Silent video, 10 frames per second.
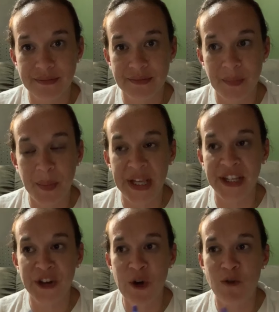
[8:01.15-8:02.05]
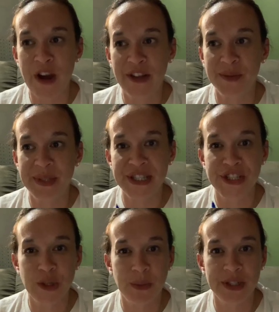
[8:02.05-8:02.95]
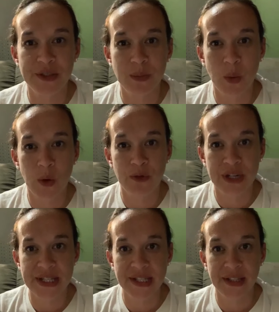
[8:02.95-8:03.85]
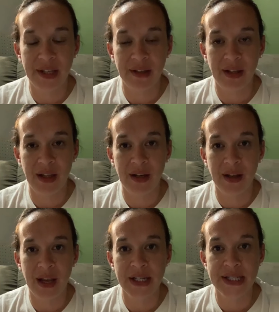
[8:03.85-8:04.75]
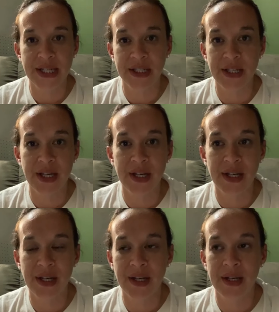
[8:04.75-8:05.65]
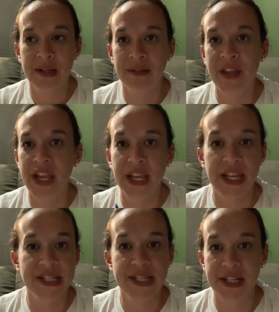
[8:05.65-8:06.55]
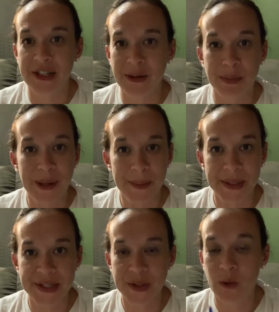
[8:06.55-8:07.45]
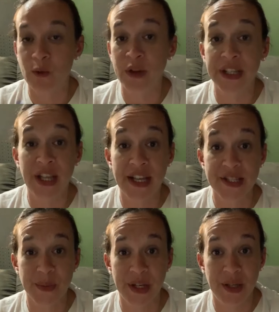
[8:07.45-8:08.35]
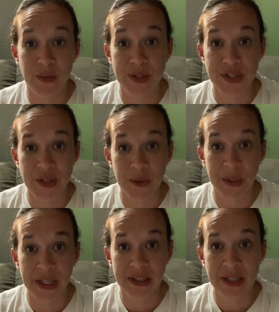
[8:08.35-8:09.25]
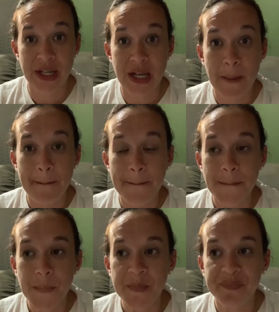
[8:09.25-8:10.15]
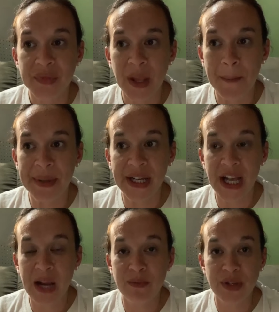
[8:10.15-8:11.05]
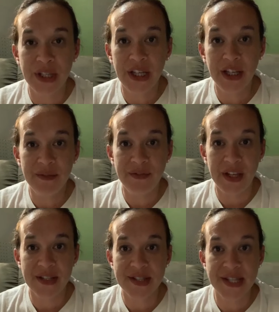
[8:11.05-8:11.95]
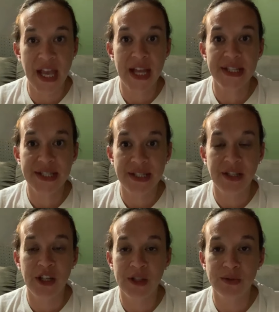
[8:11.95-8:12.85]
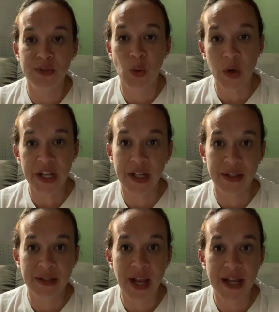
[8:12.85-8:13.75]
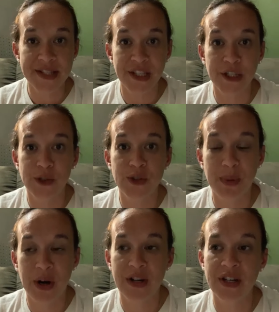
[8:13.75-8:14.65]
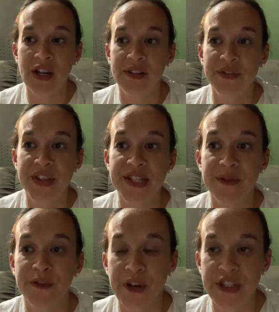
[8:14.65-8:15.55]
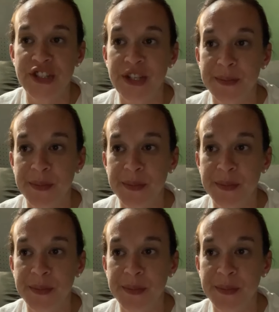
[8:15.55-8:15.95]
being around me so much more recently, and I didn't think he had done it on purpose or realized what he was doing. But I'm really convinced that, you know, Jordan has a huge part of this friendship